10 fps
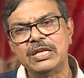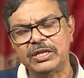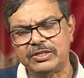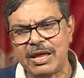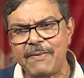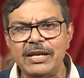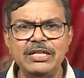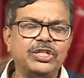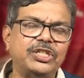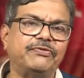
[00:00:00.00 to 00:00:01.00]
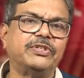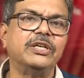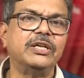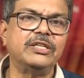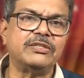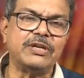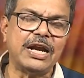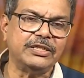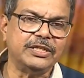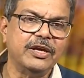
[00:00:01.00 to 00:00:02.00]
dramatic shift in the
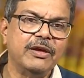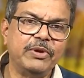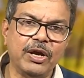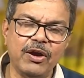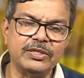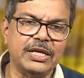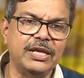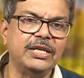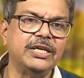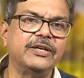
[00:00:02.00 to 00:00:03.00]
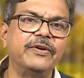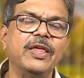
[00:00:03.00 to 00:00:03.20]
strategy because India